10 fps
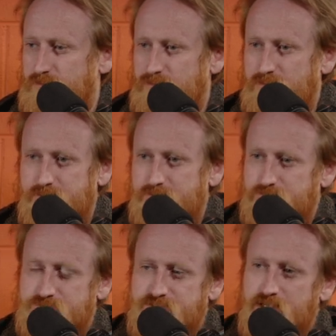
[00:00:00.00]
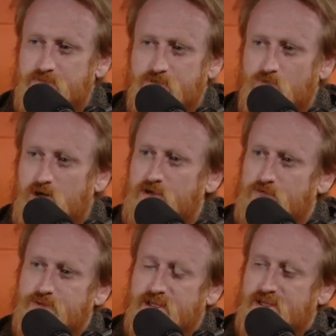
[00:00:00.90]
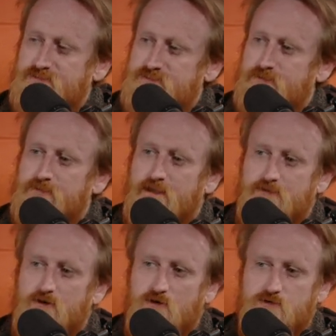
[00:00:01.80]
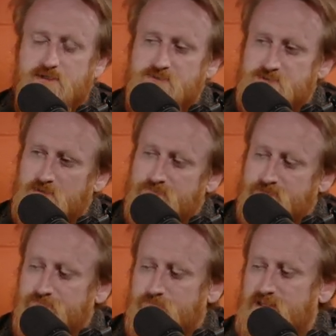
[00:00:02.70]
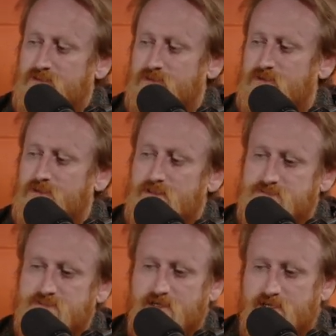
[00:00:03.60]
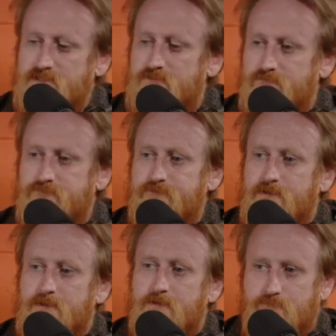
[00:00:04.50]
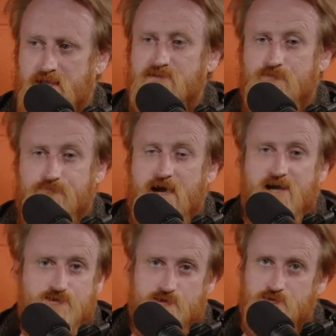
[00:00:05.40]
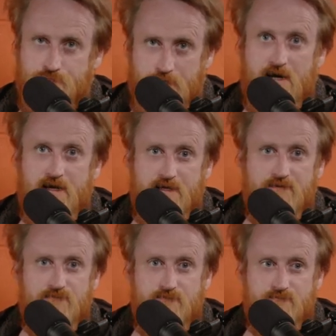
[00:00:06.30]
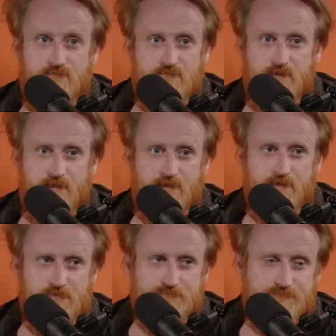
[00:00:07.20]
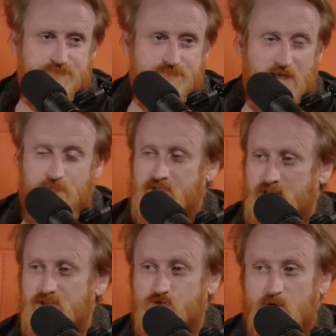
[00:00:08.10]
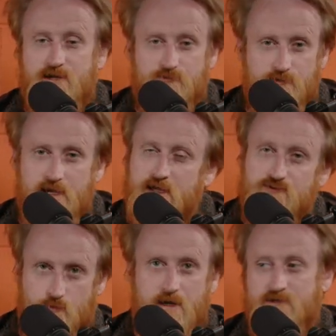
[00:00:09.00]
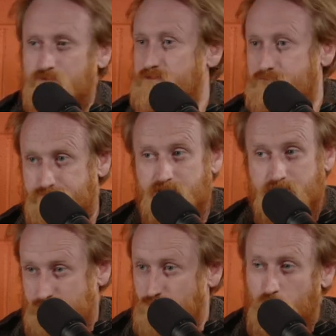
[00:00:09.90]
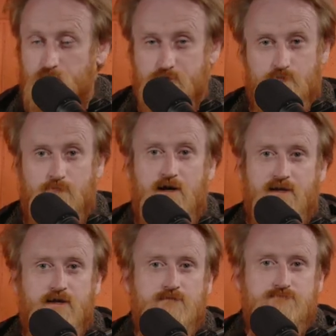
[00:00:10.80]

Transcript: uh, those Daily Wire things and and all conservative media is kind of manufactured by, uh, I mean, indirectly and directly, fucking oil money.